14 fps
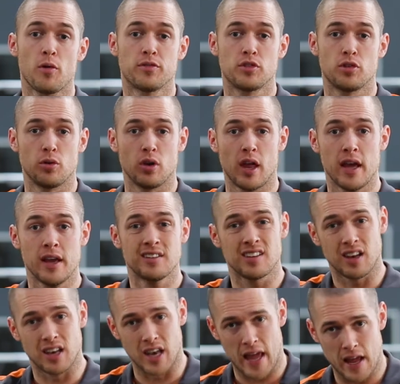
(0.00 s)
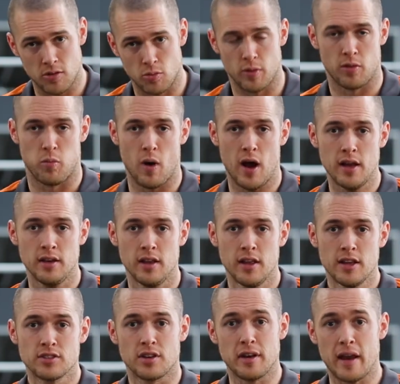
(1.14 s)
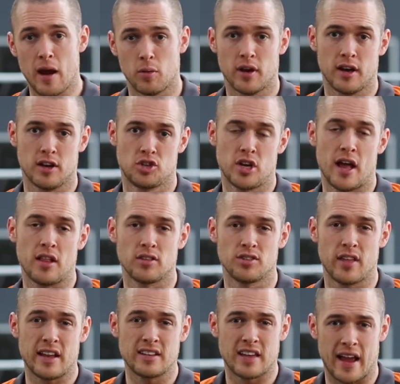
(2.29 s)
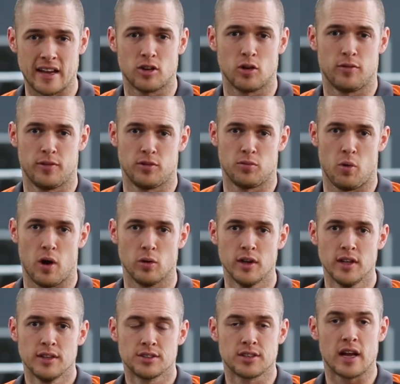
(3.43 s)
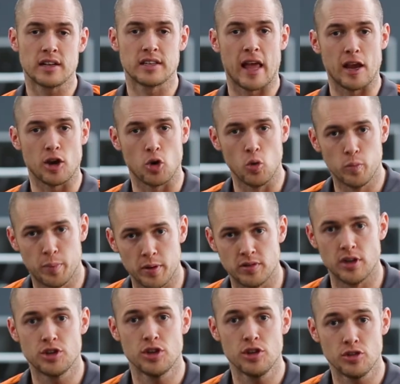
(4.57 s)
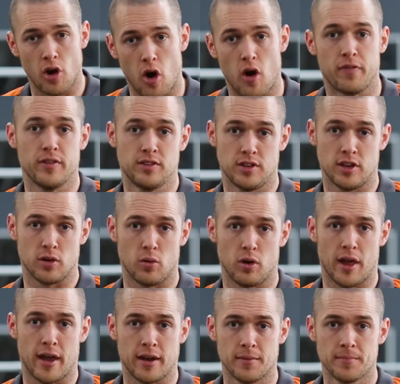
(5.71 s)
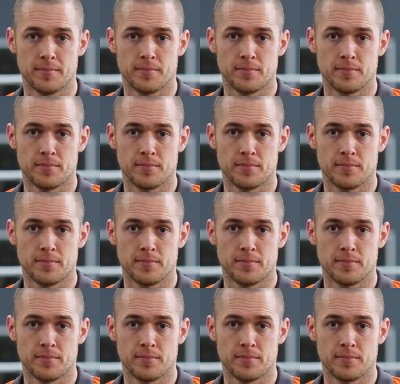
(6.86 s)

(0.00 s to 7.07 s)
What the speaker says: off 2 legs, land with 1, so now we're going to challenge that takeoff as well. Start to get good positions off a single leg.